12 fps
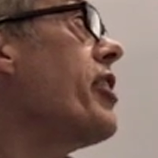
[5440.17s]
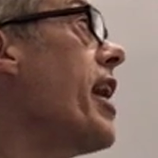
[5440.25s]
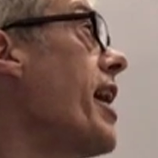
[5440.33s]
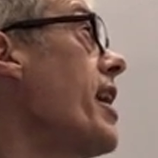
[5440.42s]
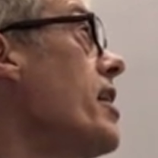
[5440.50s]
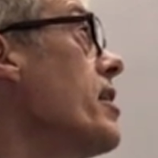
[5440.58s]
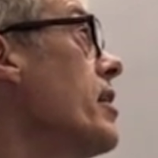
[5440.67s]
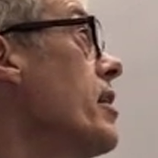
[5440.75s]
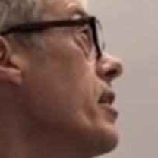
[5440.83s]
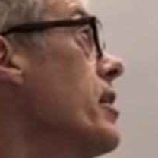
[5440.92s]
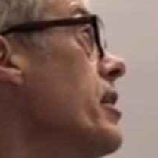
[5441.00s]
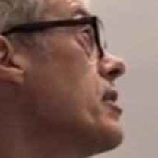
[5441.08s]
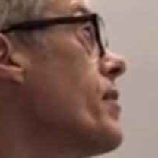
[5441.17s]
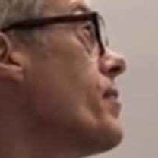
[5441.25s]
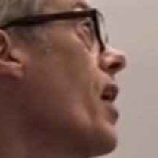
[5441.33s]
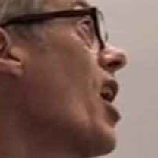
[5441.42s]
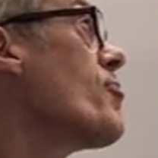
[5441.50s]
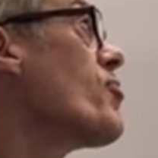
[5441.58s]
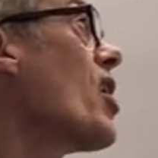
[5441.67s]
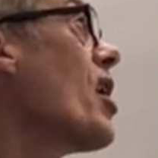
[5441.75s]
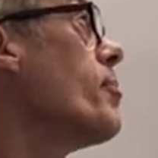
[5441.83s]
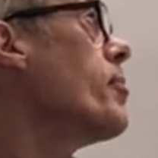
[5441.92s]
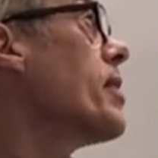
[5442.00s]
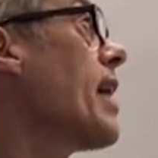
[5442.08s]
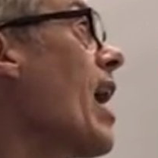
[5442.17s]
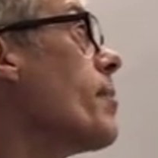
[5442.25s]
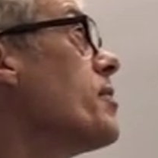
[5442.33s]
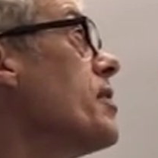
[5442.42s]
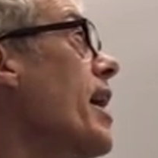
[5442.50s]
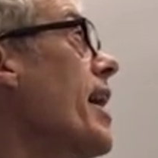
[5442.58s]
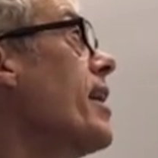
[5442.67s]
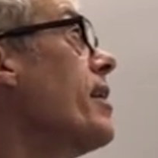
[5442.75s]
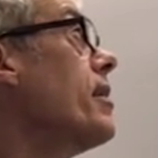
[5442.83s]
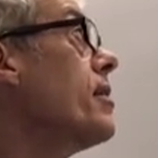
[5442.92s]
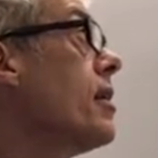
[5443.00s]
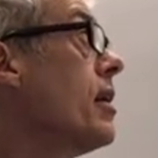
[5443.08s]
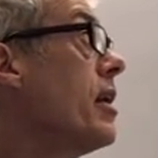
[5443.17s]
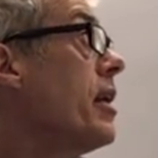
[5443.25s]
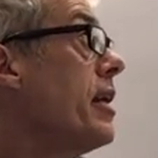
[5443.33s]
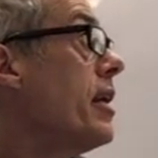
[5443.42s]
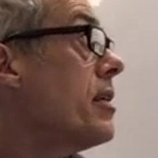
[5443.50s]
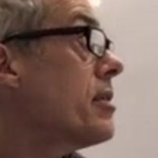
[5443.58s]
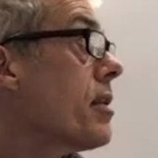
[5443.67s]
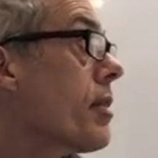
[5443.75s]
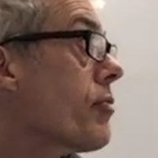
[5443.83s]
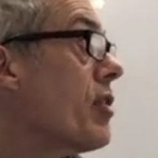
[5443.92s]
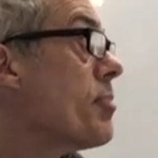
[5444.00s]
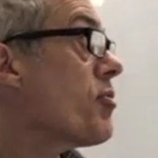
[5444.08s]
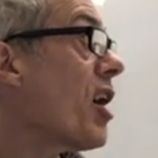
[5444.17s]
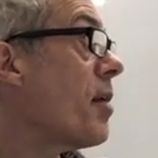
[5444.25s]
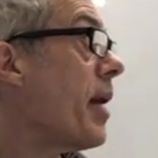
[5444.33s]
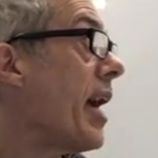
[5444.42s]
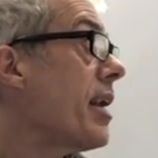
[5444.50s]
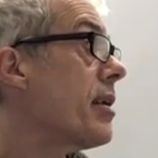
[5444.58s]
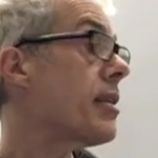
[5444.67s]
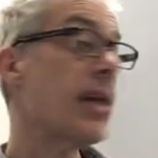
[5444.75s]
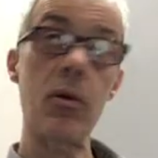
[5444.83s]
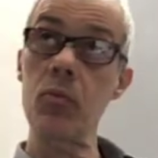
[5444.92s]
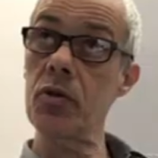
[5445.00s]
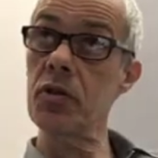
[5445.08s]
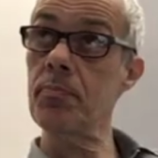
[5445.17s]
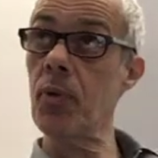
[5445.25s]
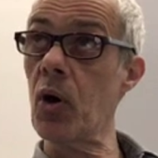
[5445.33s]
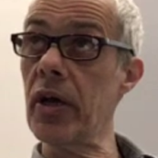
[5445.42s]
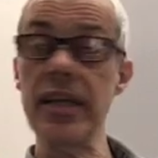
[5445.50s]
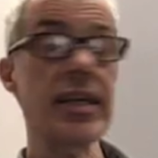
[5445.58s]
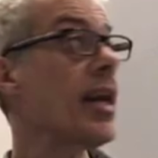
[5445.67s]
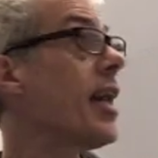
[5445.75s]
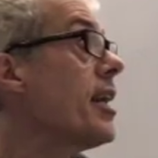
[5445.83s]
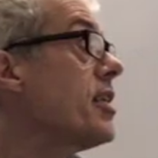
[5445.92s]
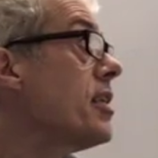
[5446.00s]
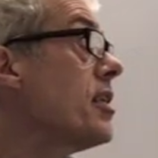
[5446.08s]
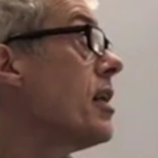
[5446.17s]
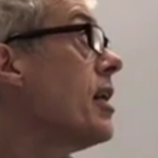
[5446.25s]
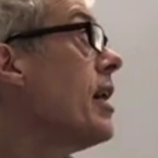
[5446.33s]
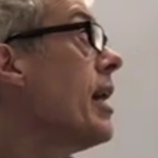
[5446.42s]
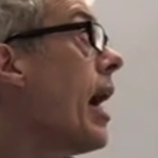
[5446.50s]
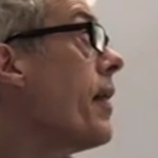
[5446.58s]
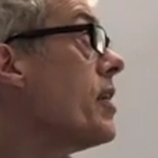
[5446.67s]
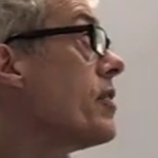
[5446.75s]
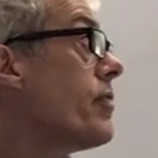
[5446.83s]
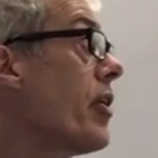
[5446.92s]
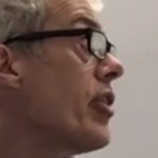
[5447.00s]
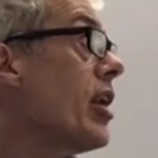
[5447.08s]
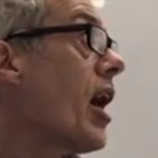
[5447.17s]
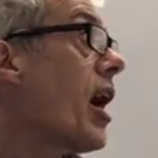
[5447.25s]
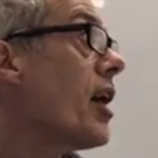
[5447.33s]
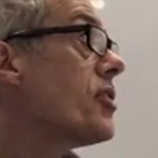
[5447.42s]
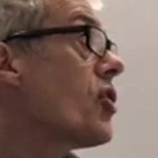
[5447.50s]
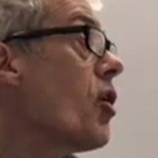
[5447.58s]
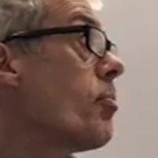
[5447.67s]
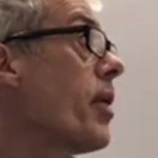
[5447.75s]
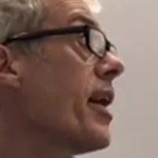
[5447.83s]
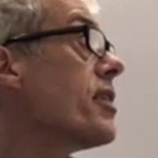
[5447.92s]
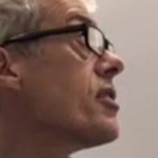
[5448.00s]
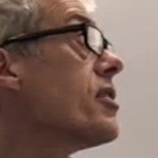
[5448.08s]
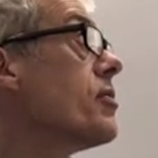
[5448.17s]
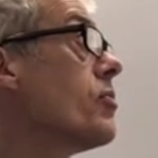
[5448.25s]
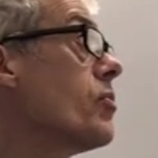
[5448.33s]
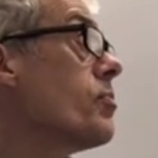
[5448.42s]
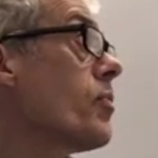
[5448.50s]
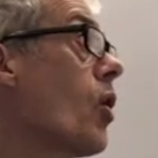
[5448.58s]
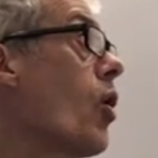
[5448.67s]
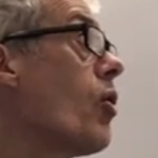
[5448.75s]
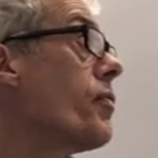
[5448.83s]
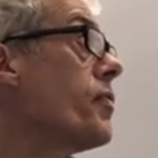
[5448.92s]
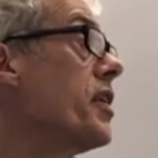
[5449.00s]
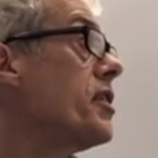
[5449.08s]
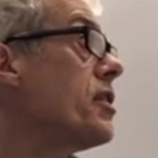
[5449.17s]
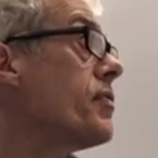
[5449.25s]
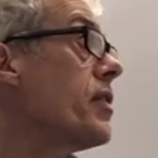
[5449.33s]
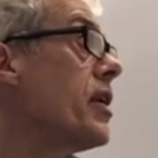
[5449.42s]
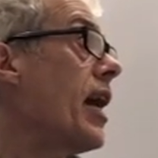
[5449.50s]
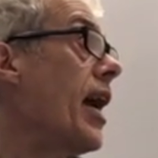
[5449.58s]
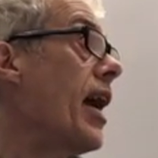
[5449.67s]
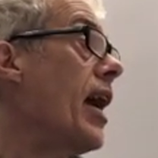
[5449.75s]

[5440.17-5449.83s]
RNA, here's the 5' capped end, here's the 3' end that was polyadenylated, and this very large complex of these different